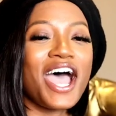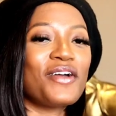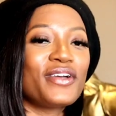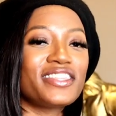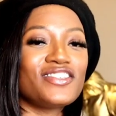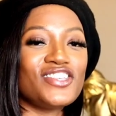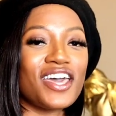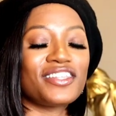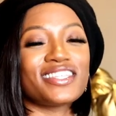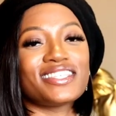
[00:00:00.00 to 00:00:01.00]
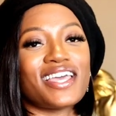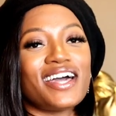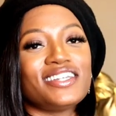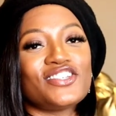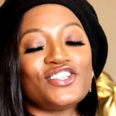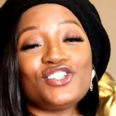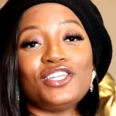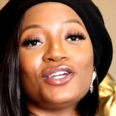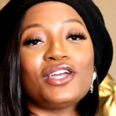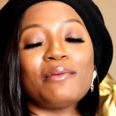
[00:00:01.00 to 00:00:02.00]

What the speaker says: I run this channel, The Stylish Engineer,